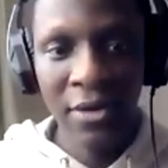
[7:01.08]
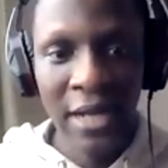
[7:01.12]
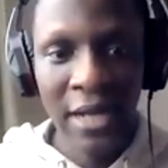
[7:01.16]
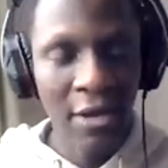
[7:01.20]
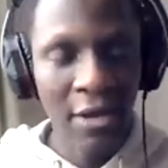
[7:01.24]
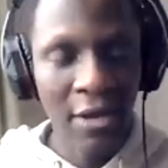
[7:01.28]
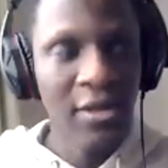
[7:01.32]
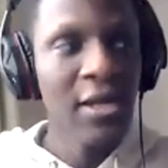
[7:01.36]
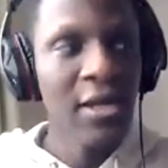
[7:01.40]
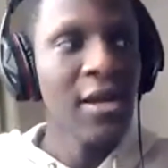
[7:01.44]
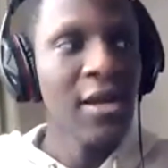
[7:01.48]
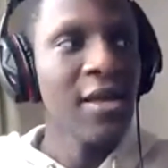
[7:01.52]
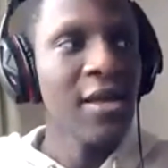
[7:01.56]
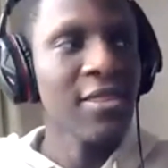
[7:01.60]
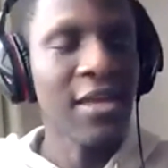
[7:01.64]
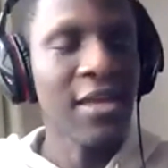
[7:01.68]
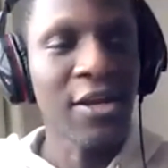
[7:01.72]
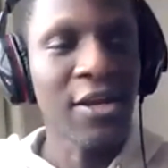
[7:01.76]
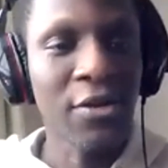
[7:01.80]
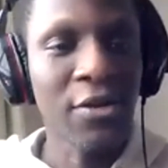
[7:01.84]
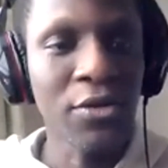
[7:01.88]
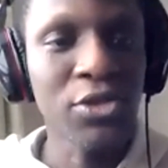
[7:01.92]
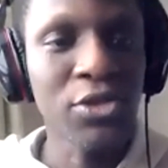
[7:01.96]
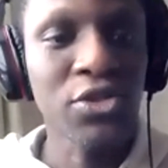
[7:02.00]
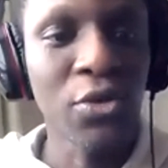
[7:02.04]
Ekundayo,
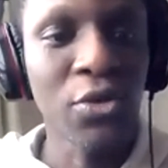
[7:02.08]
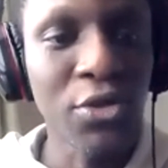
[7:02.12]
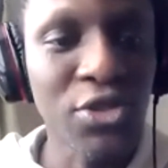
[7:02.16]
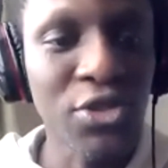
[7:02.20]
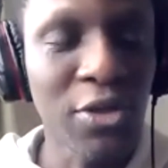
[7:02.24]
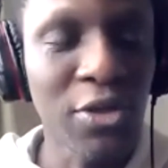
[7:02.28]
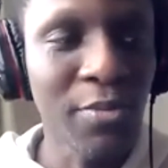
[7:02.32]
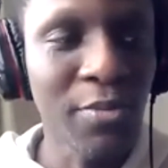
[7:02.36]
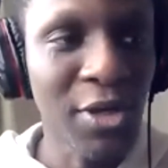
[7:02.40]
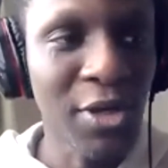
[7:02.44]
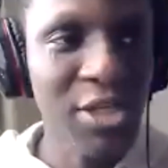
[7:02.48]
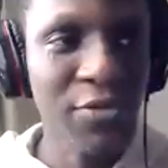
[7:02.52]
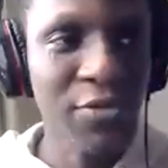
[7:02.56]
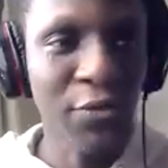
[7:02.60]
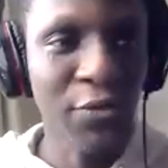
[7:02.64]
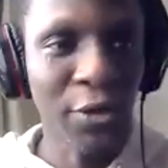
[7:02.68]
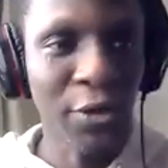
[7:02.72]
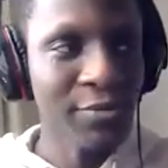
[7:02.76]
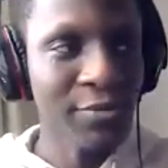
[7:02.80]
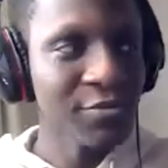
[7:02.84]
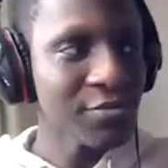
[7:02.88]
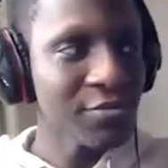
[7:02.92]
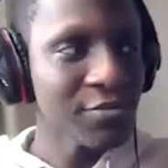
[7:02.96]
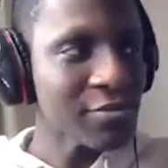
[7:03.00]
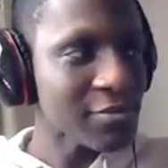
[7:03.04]
thank you so much
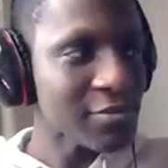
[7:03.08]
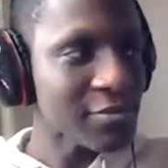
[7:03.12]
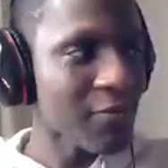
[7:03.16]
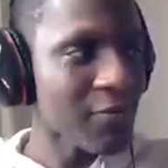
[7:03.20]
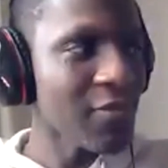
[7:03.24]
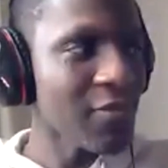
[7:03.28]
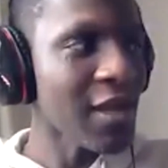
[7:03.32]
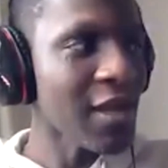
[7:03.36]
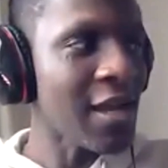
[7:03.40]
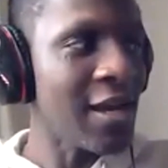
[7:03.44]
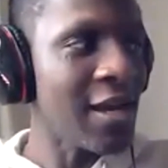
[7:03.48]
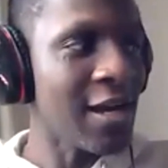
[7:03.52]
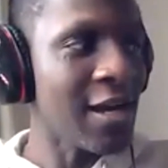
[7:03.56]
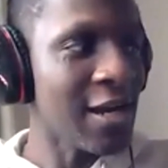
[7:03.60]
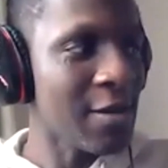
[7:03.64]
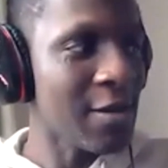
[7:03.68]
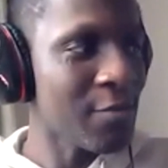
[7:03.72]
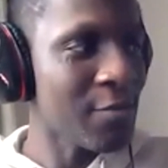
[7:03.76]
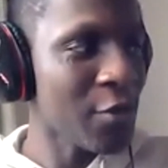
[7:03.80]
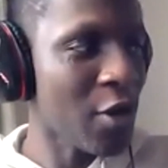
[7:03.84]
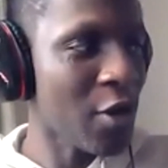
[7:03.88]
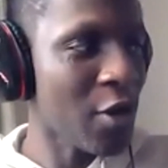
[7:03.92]
for coming on board.